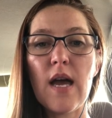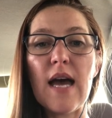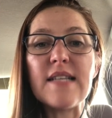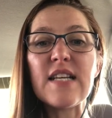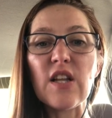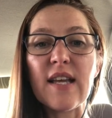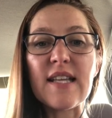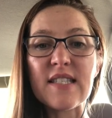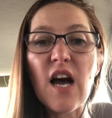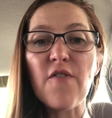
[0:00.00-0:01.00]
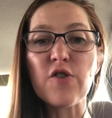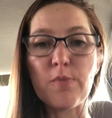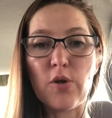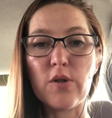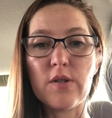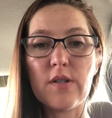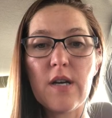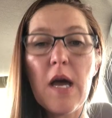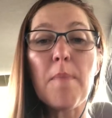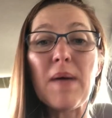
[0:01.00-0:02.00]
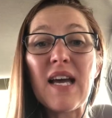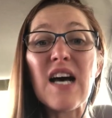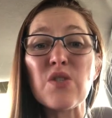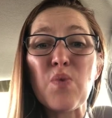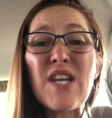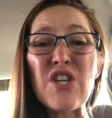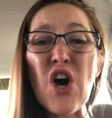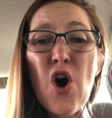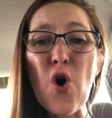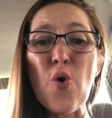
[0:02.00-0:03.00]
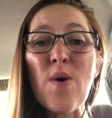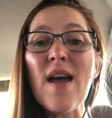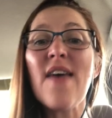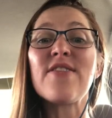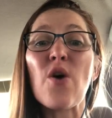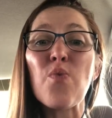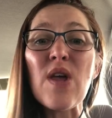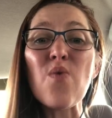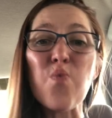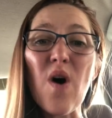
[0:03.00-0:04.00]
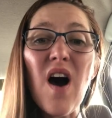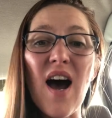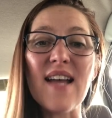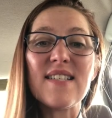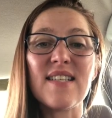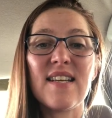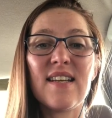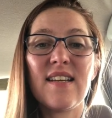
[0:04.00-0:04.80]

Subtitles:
until it gets comfortable? Because we know that we want